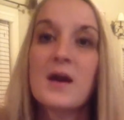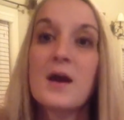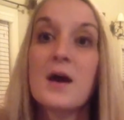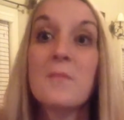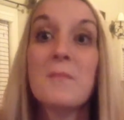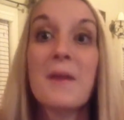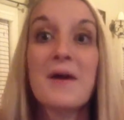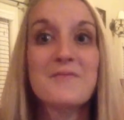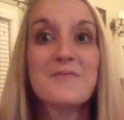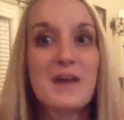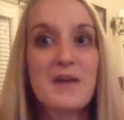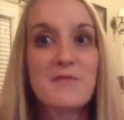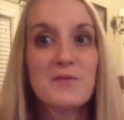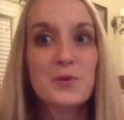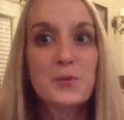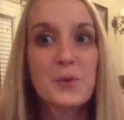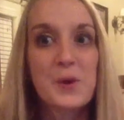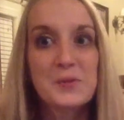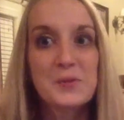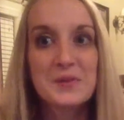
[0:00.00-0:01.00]
My favorite
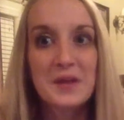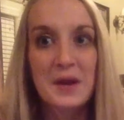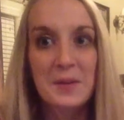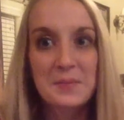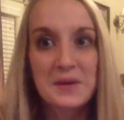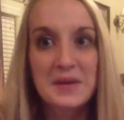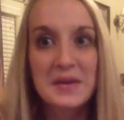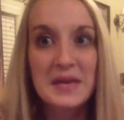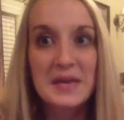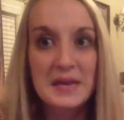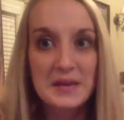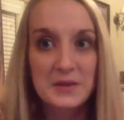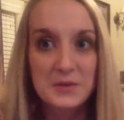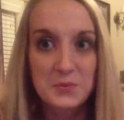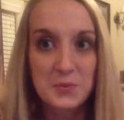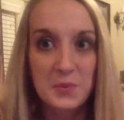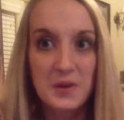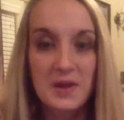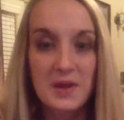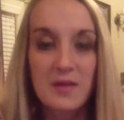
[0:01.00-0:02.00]
quote that I'm going to end
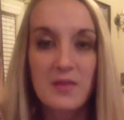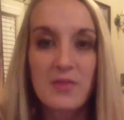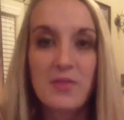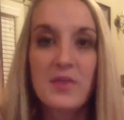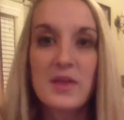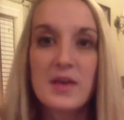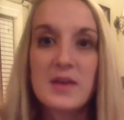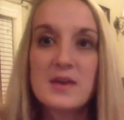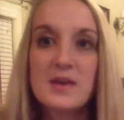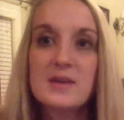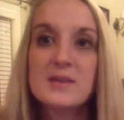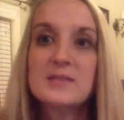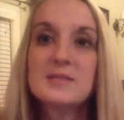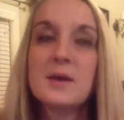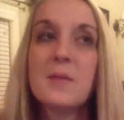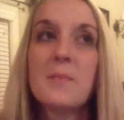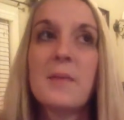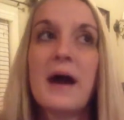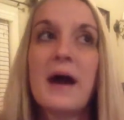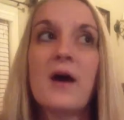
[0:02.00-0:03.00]
with is
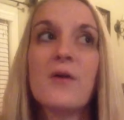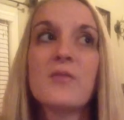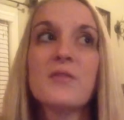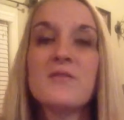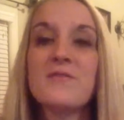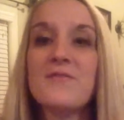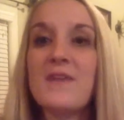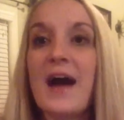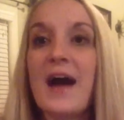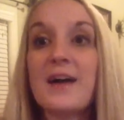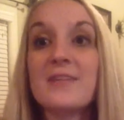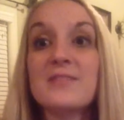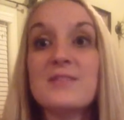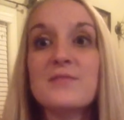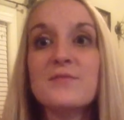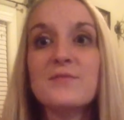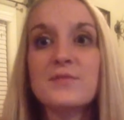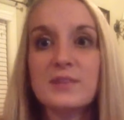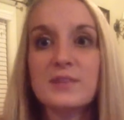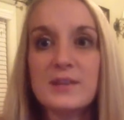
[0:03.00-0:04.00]
about the fact that
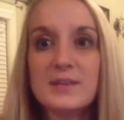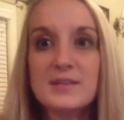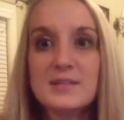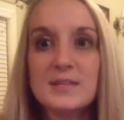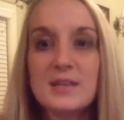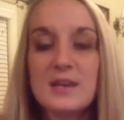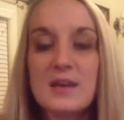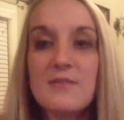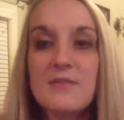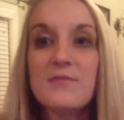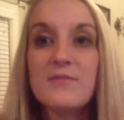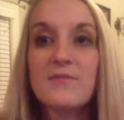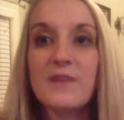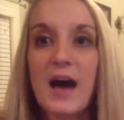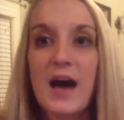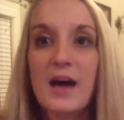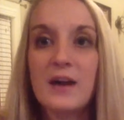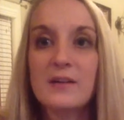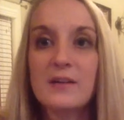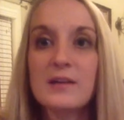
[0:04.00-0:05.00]
Felicity
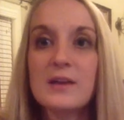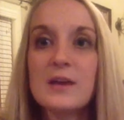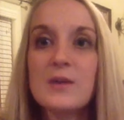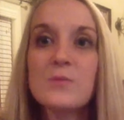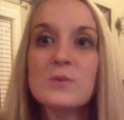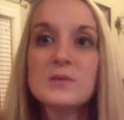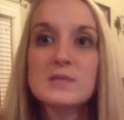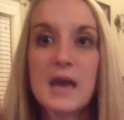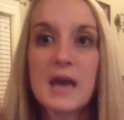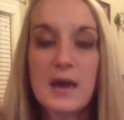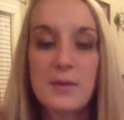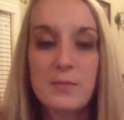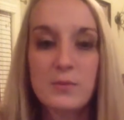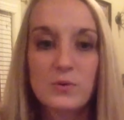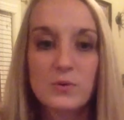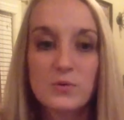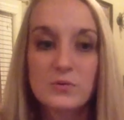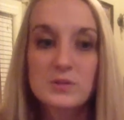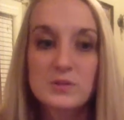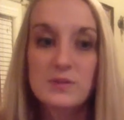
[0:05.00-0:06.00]
finally was
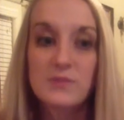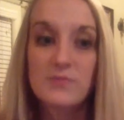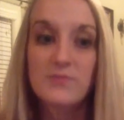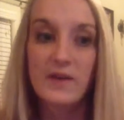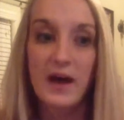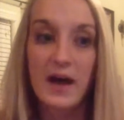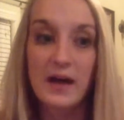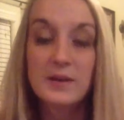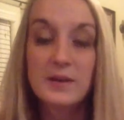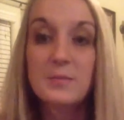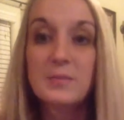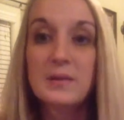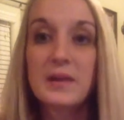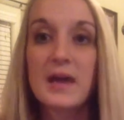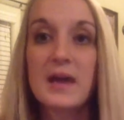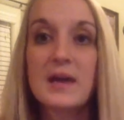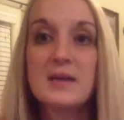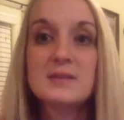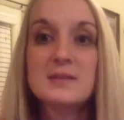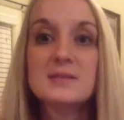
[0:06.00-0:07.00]
able to find a
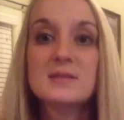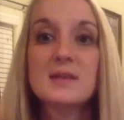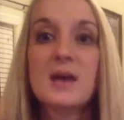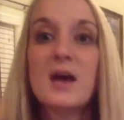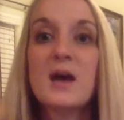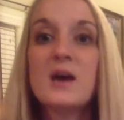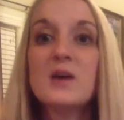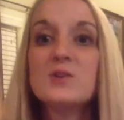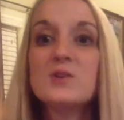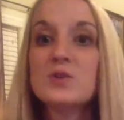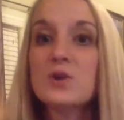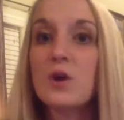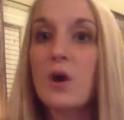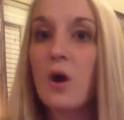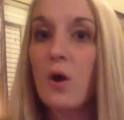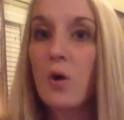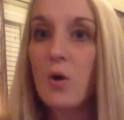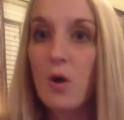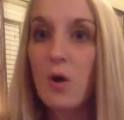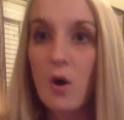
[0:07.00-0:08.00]
place to
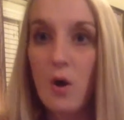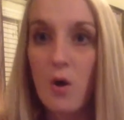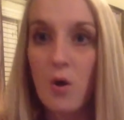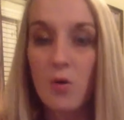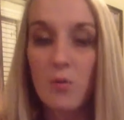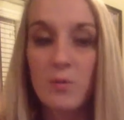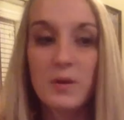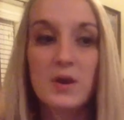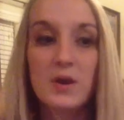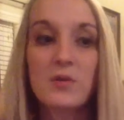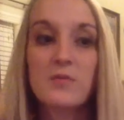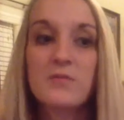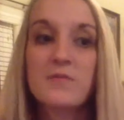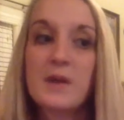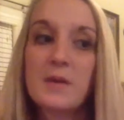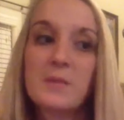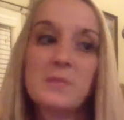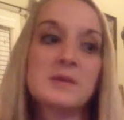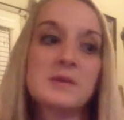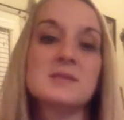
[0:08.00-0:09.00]
call home, and her
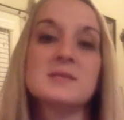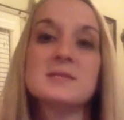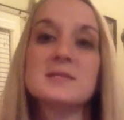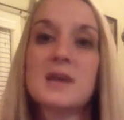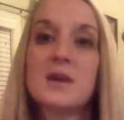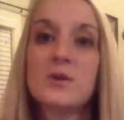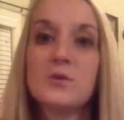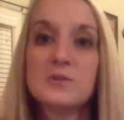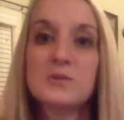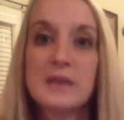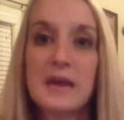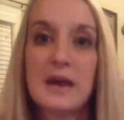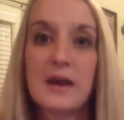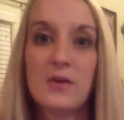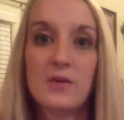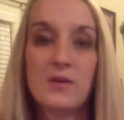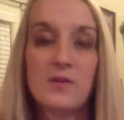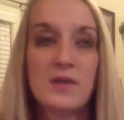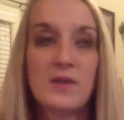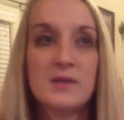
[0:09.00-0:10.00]
family settled down,
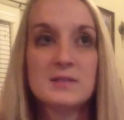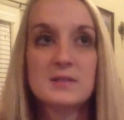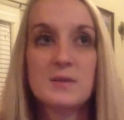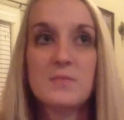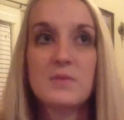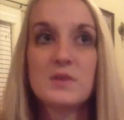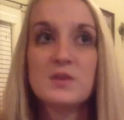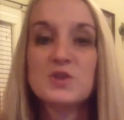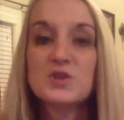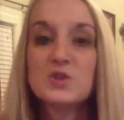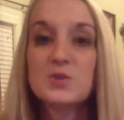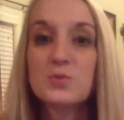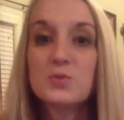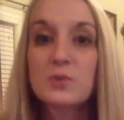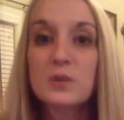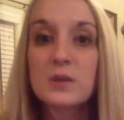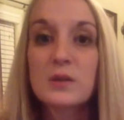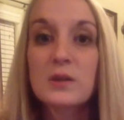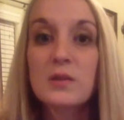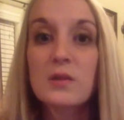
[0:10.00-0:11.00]
and that's something she
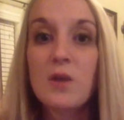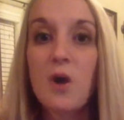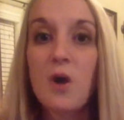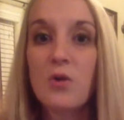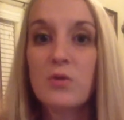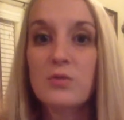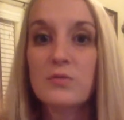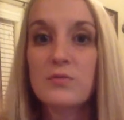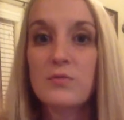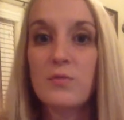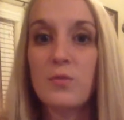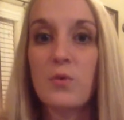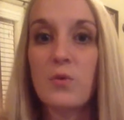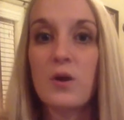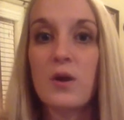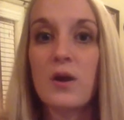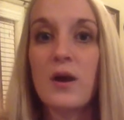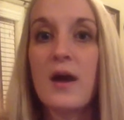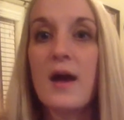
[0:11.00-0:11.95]
really longed for.